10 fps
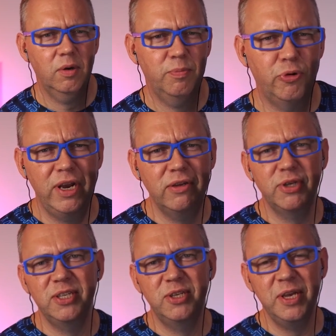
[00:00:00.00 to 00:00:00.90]
Pareto
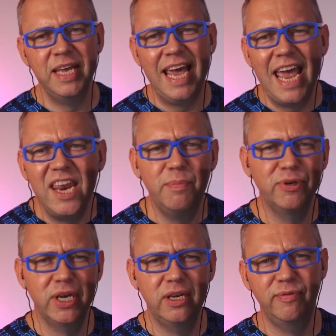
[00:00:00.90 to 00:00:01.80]
says that you can get
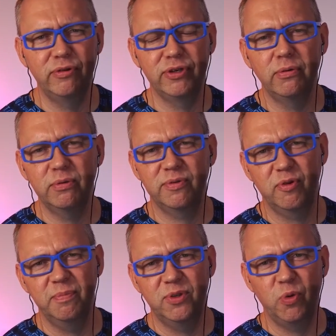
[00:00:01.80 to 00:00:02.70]
80% of your results
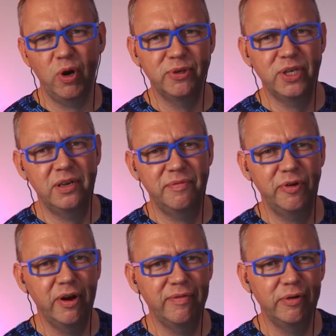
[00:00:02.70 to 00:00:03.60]
from 20% of
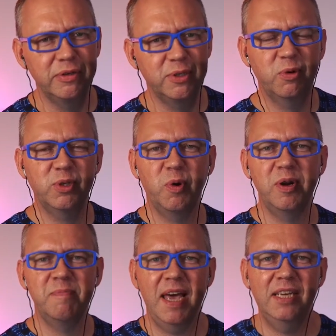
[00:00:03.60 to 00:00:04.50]
your efforts. What's one
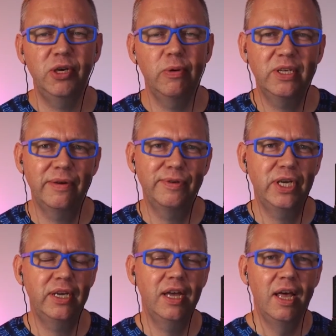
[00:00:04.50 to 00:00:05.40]
SEO
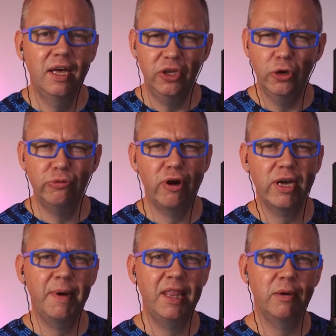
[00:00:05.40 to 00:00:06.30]
activity you would
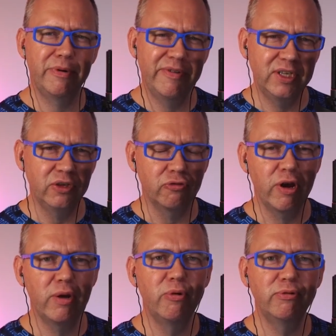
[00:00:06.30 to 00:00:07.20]
recommend that provides
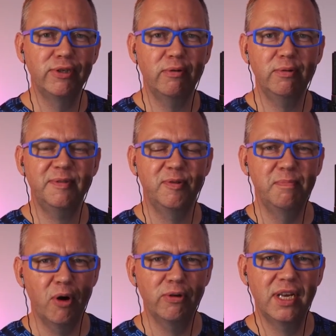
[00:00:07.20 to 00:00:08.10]
incredible results for
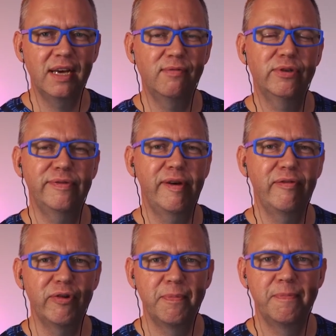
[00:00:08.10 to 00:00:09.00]
modest levels of
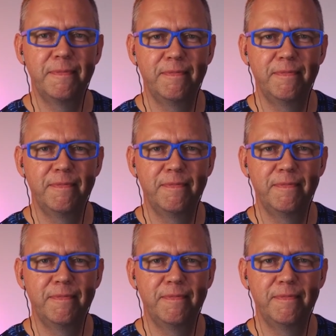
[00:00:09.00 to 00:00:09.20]
effort?